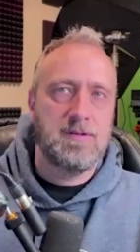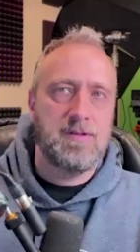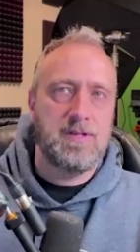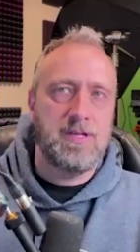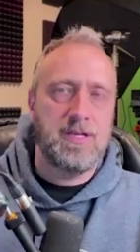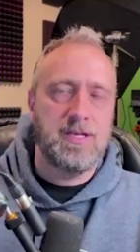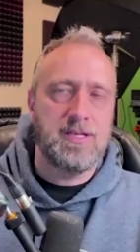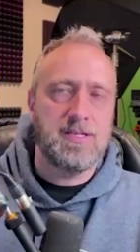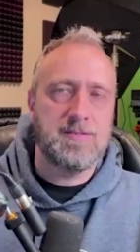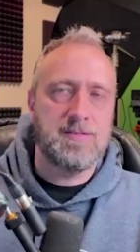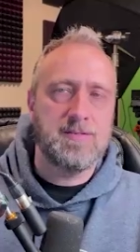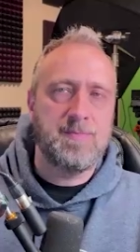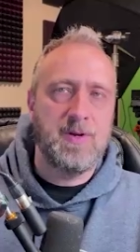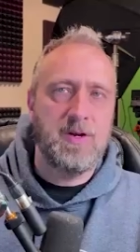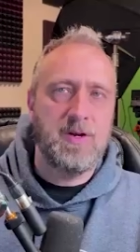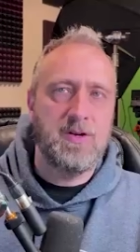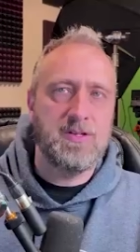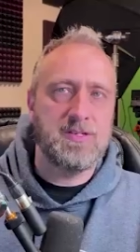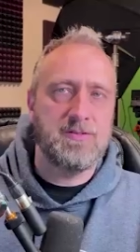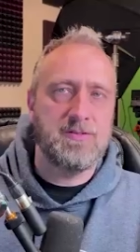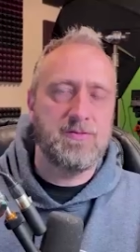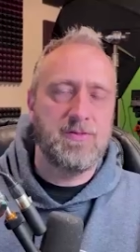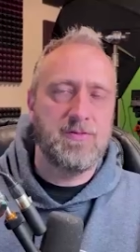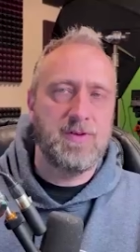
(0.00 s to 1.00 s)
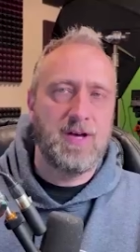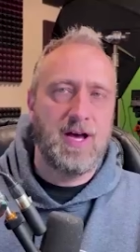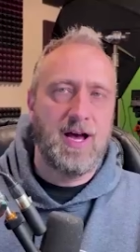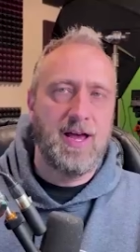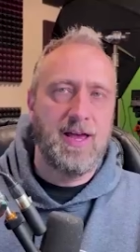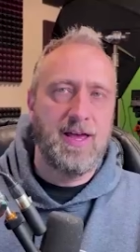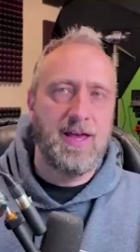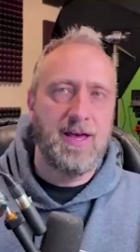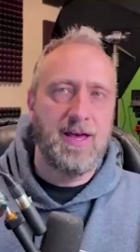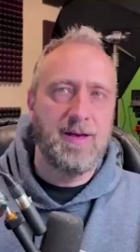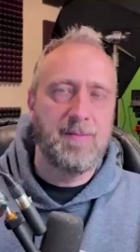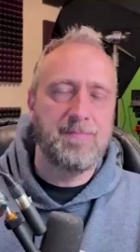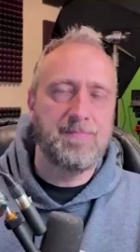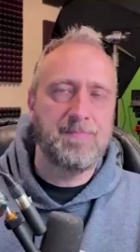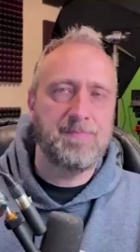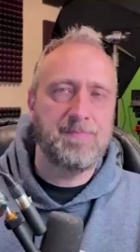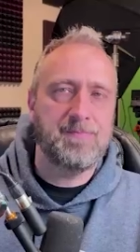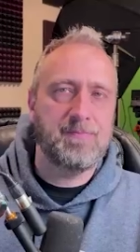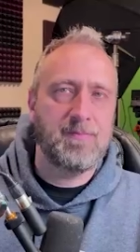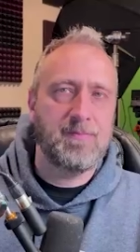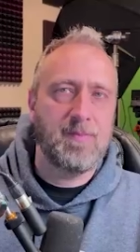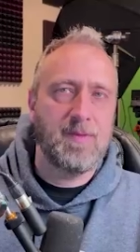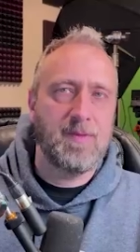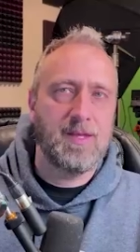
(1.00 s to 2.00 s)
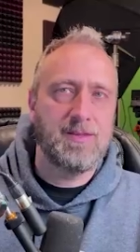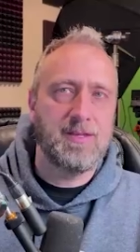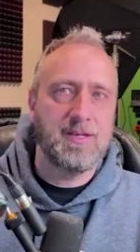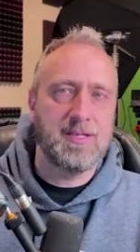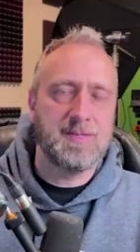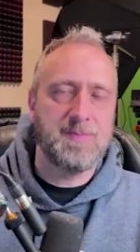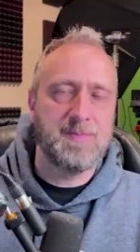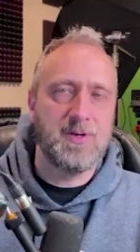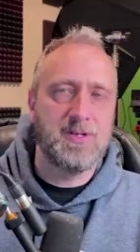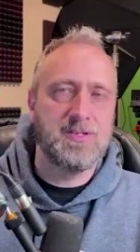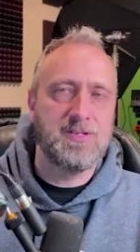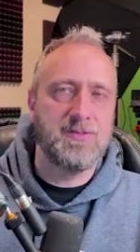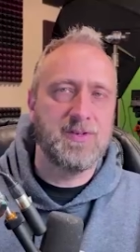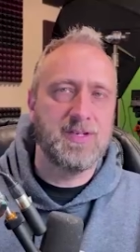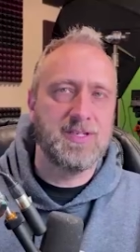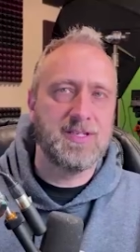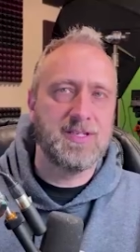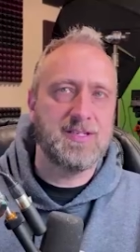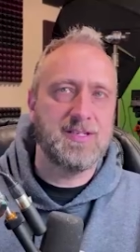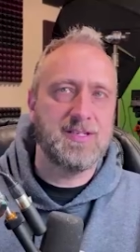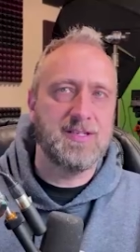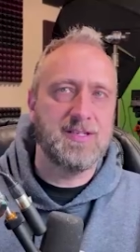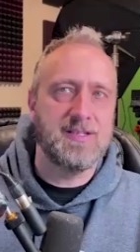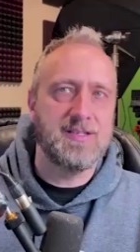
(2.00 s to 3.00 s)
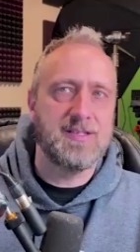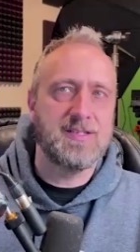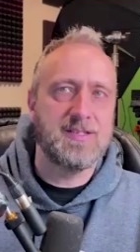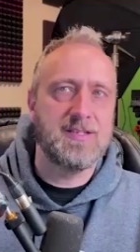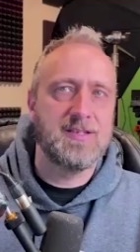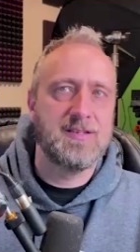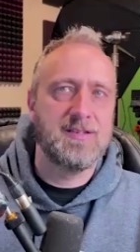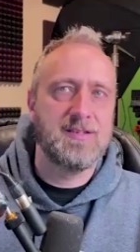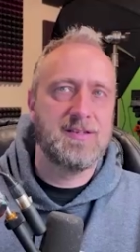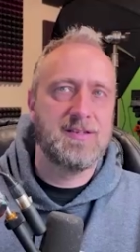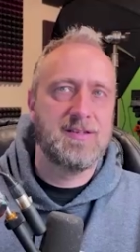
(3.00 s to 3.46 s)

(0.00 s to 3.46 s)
the experience of I am, the experience of existence,